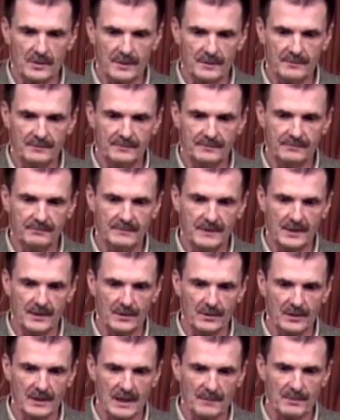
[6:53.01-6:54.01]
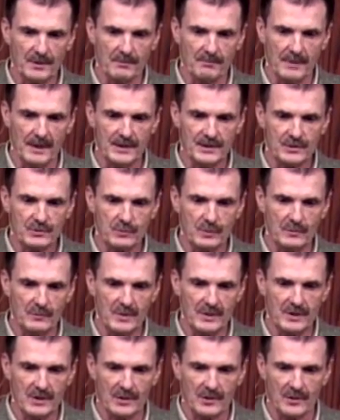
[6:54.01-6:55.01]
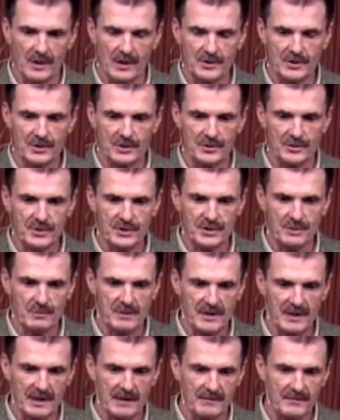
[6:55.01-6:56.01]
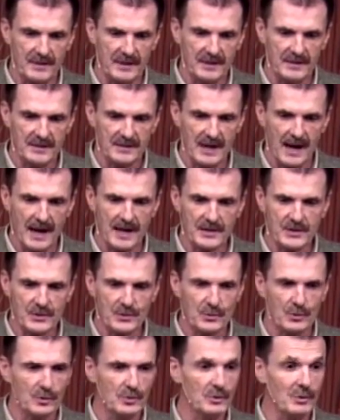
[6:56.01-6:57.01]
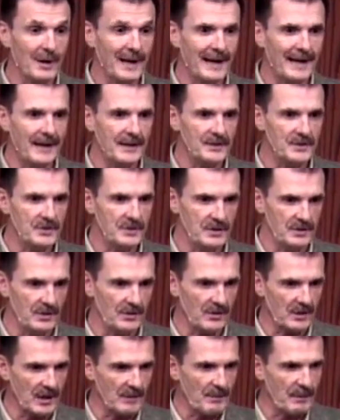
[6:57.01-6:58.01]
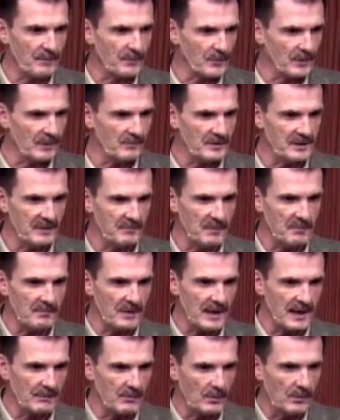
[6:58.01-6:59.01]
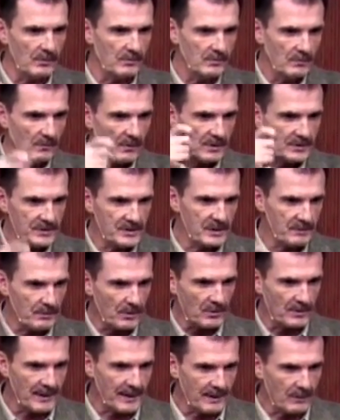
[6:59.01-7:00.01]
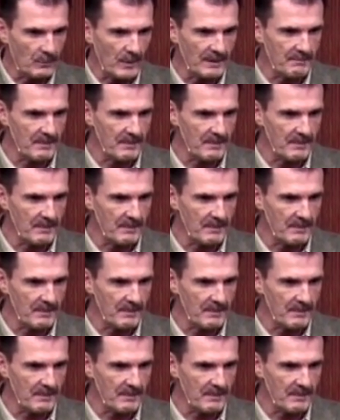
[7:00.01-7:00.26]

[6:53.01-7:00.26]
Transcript: another couple of months when we go to our churches and we have the high school grads, you know, come up front, we give them a Bible, zipper around it, white